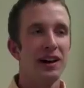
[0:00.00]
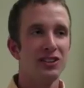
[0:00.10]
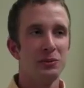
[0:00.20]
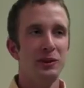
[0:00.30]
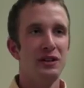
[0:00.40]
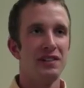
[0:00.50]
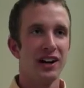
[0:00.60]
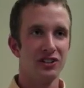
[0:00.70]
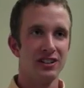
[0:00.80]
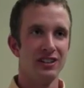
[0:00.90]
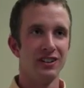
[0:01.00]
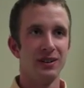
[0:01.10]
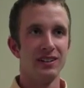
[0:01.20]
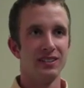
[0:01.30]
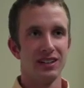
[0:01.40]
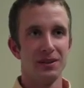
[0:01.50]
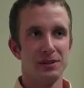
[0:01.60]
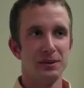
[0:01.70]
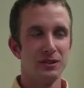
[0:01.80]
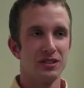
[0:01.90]
possibility of actually going to
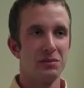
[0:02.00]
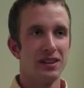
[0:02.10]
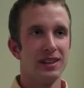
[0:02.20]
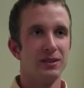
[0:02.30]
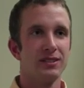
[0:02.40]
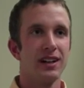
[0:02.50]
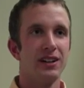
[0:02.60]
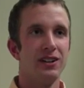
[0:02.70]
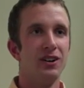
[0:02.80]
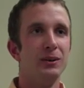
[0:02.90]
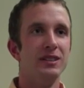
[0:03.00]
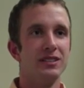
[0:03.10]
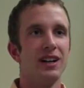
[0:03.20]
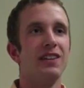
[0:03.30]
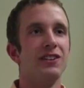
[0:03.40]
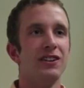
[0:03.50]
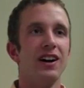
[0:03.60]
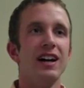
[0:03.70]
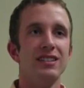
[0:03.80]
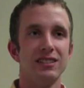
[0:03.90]
Zambia was something that was kind of always on the
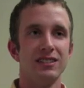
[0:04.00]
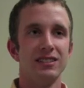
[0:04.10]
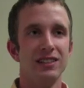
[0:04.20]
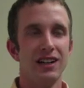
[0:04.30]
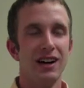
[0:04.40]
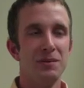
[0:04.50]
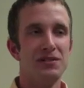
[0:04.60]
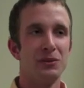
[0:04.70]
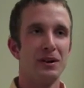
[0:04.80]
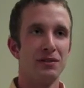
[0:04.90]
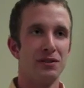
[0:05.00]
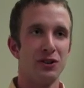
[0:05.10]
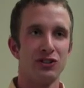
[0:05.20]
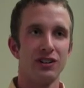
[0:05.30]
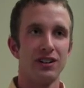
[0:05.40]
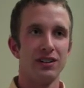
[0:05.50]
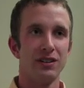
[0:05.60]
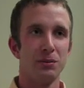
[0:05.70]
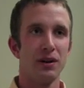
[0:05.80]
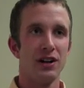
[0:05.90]
horizon, um, even when I first started
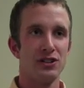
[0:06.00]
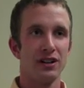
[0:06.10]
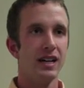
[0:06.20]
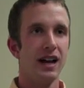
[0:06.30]
the project.